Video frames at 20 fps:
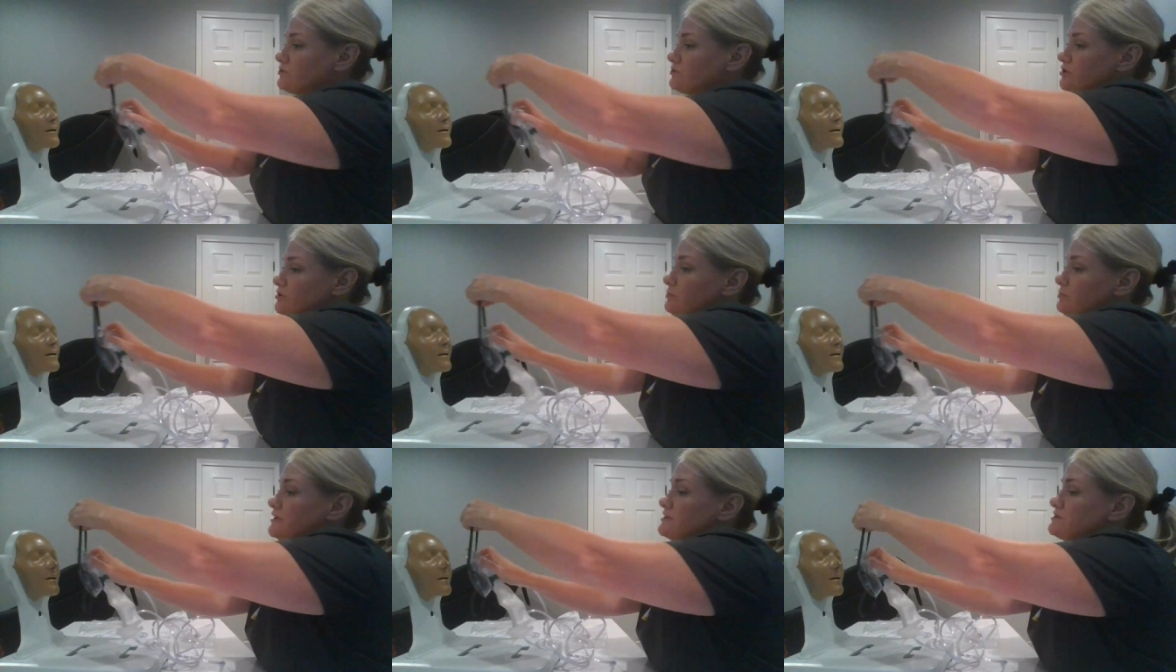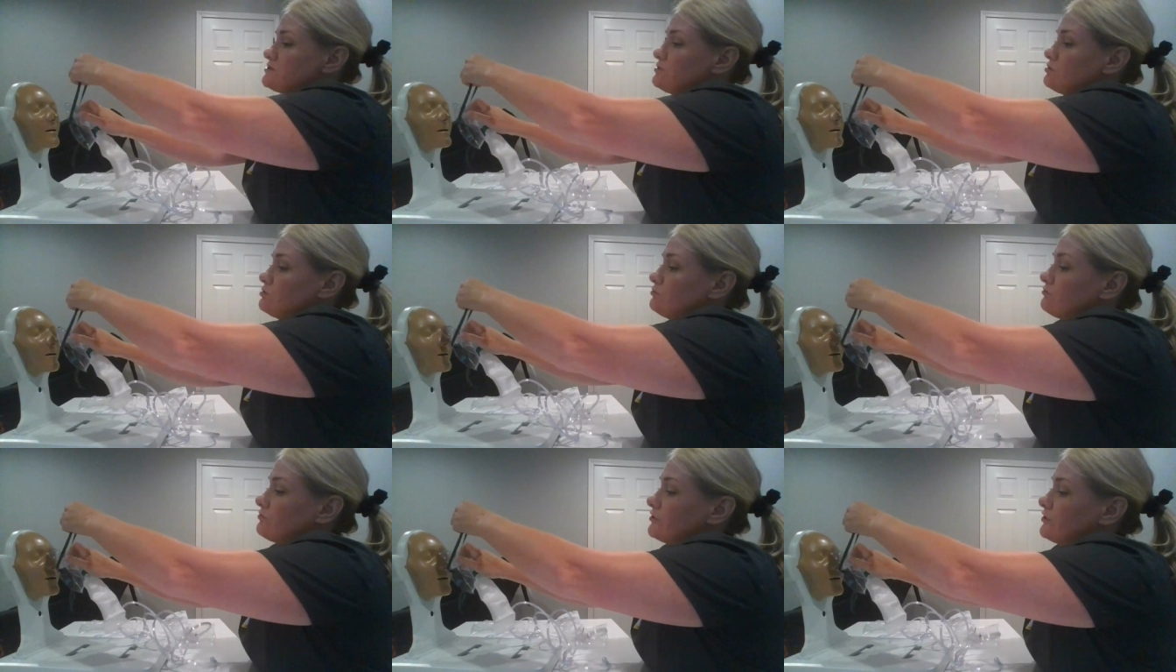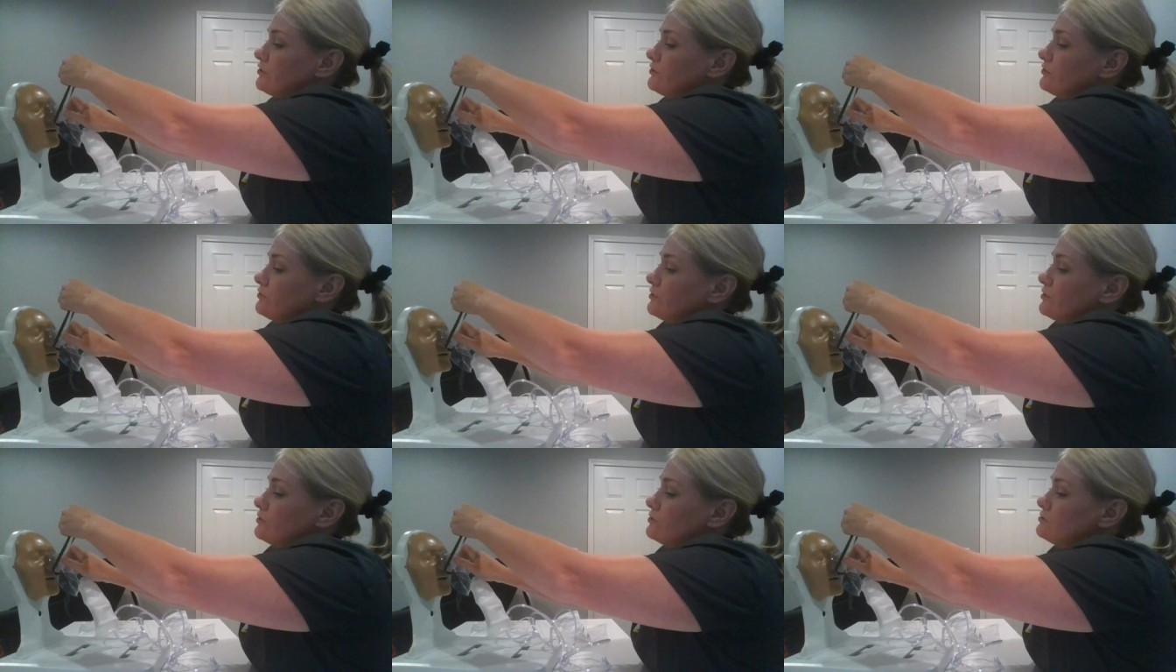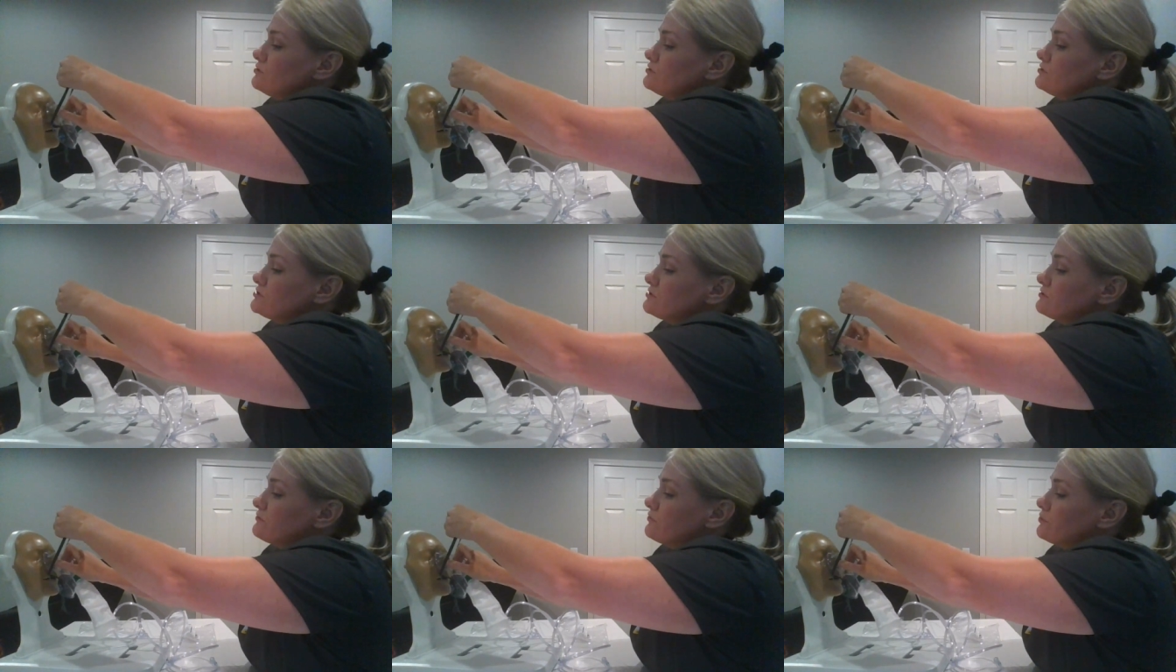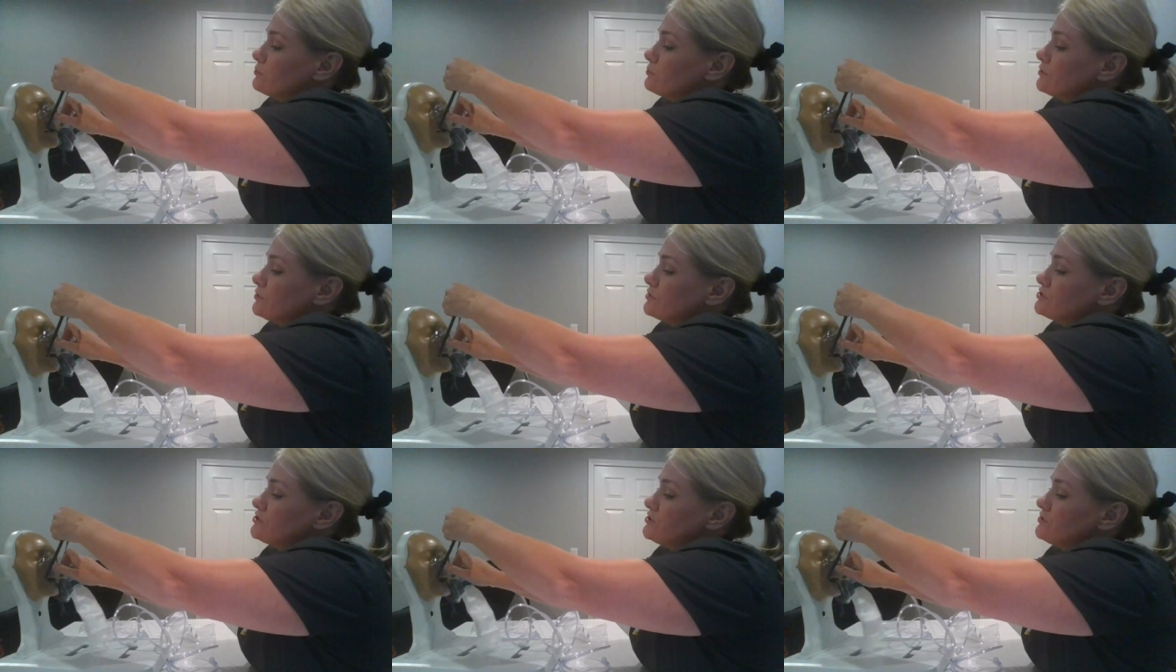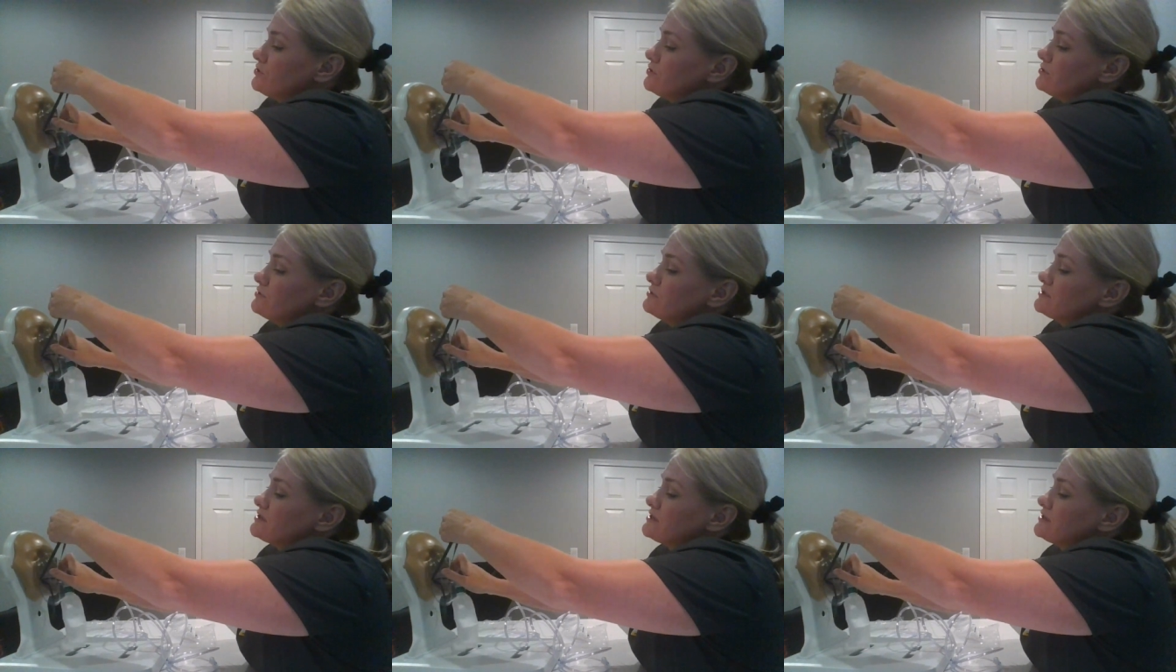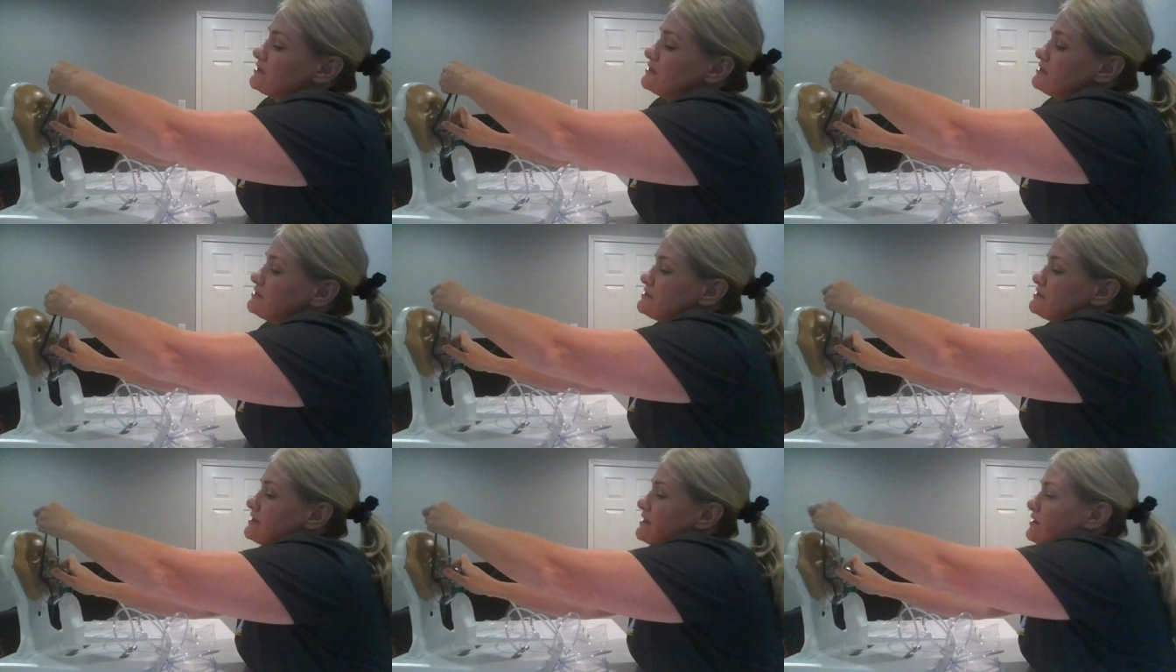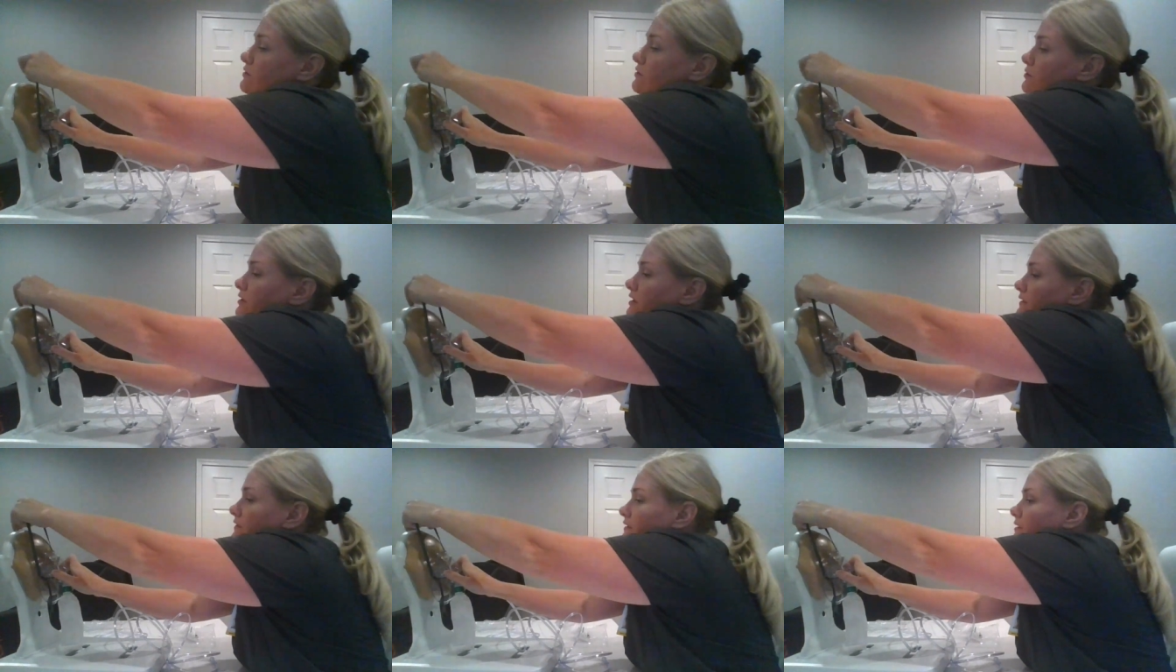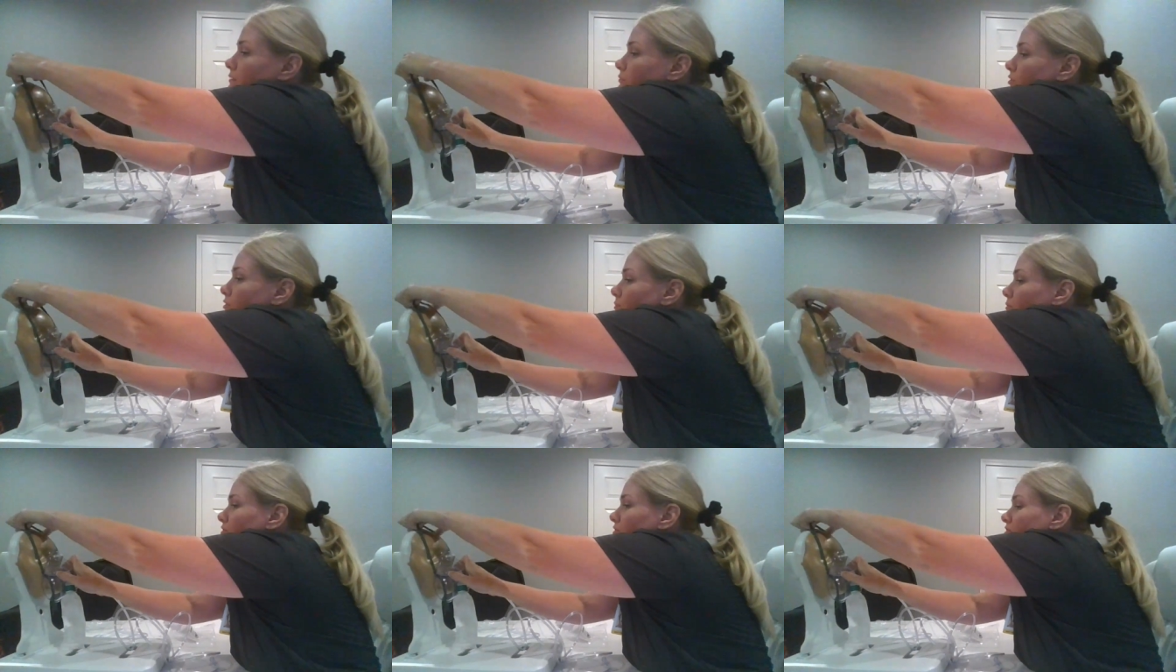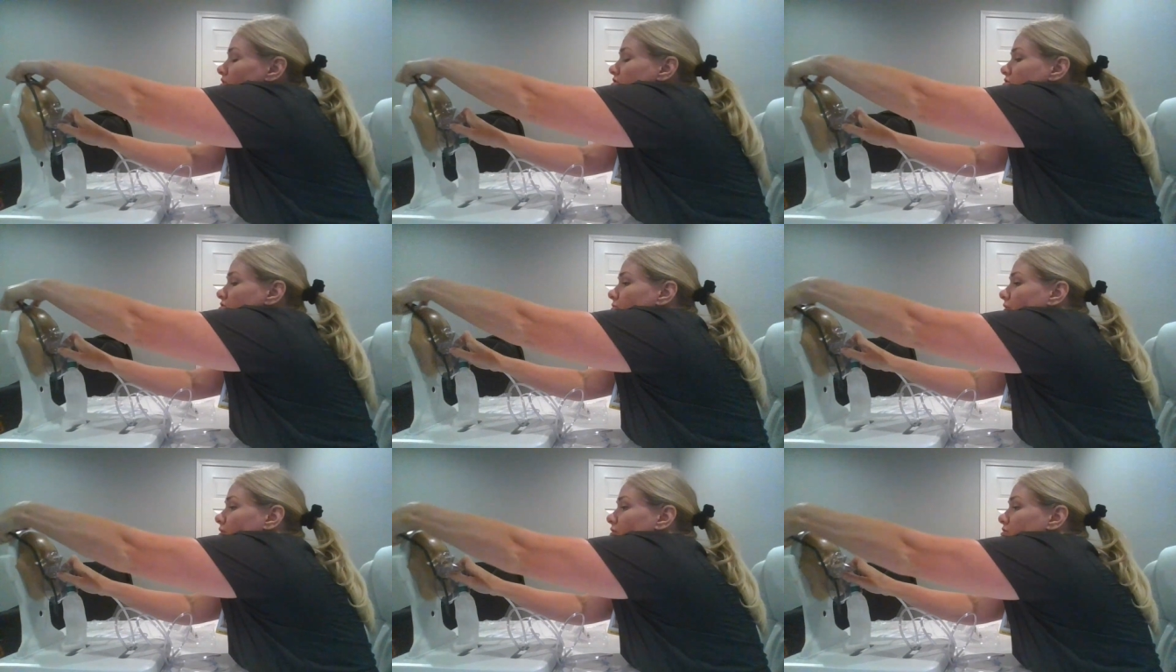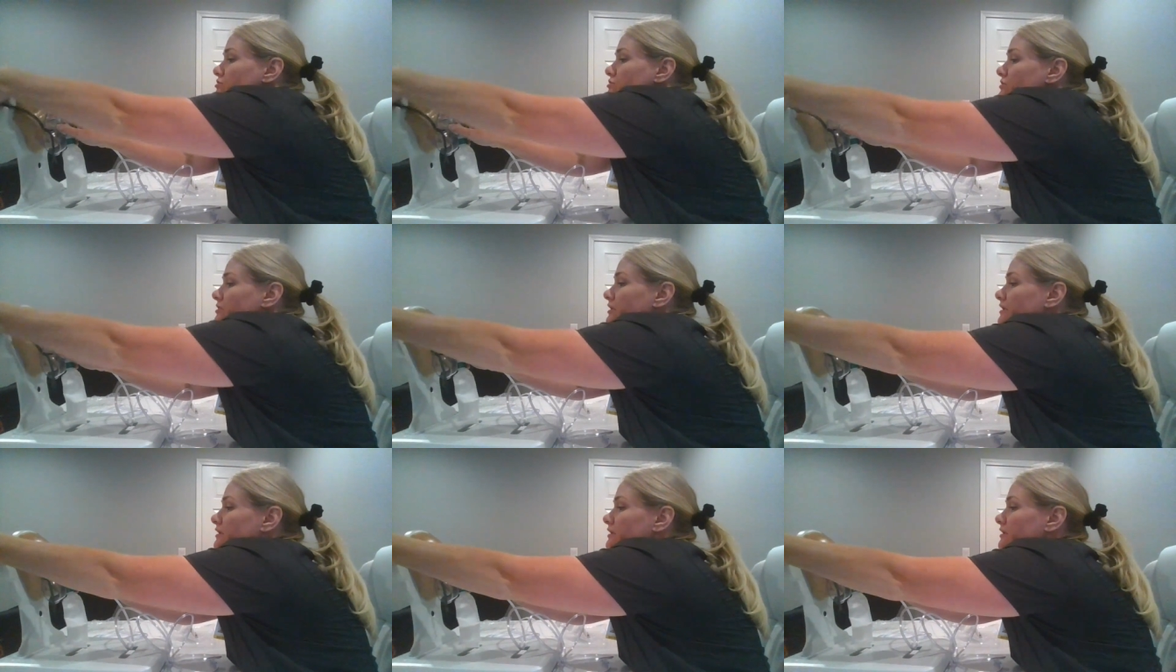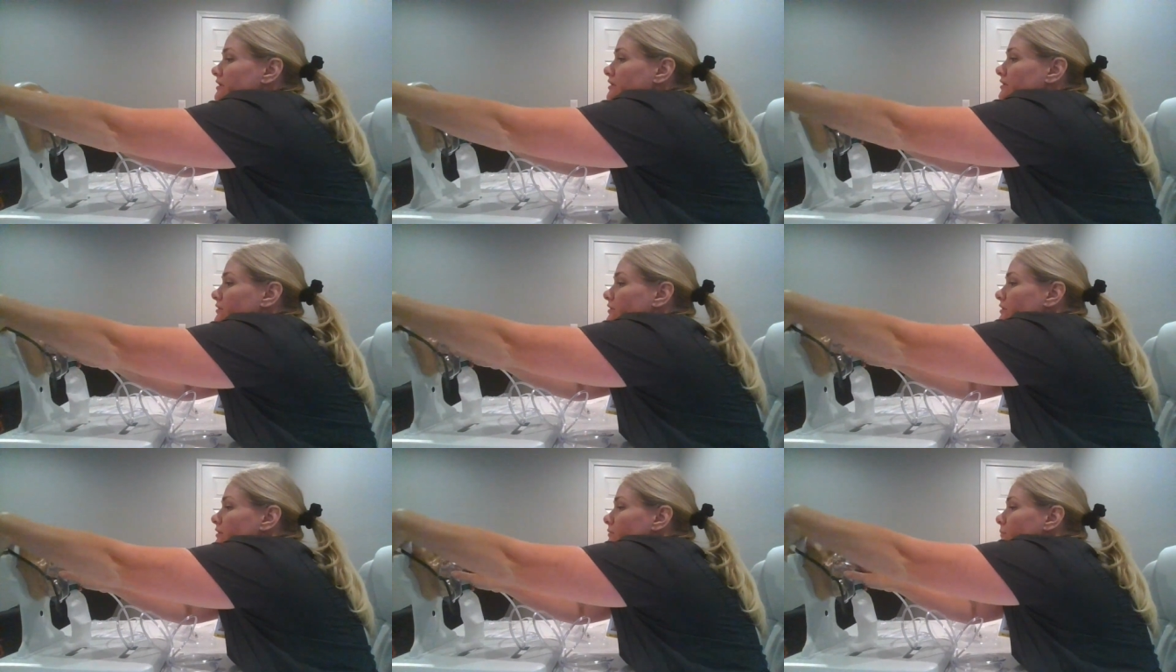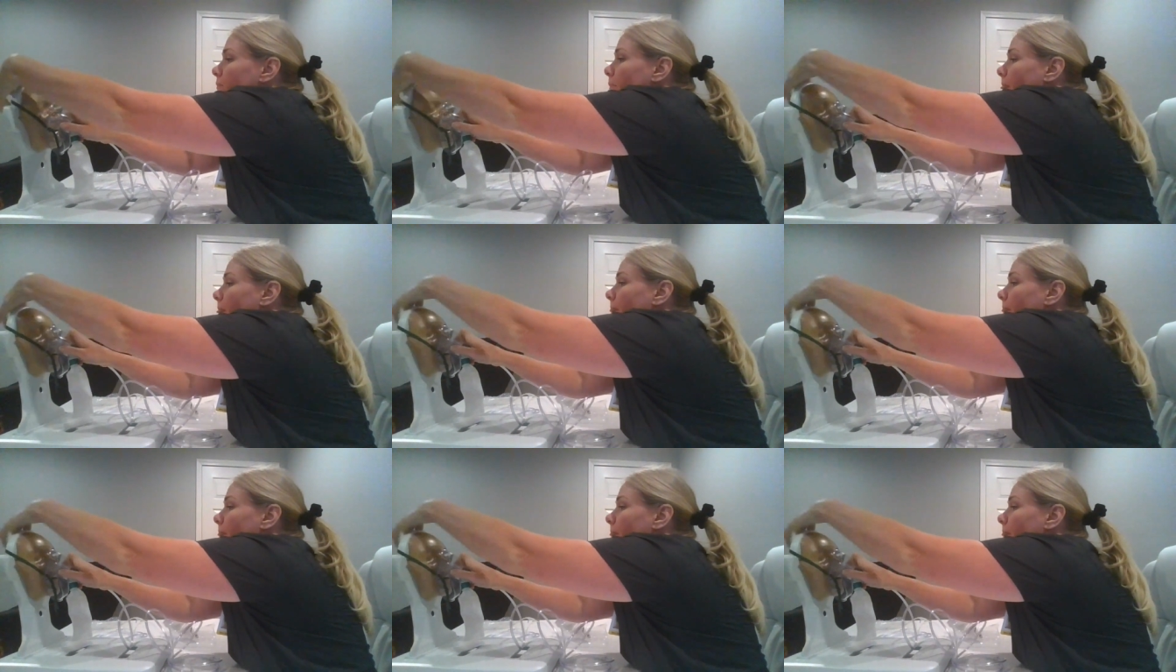We're going to place it over your nose, over the bridge of your nose, and then down, and I'm going to put this around your head here.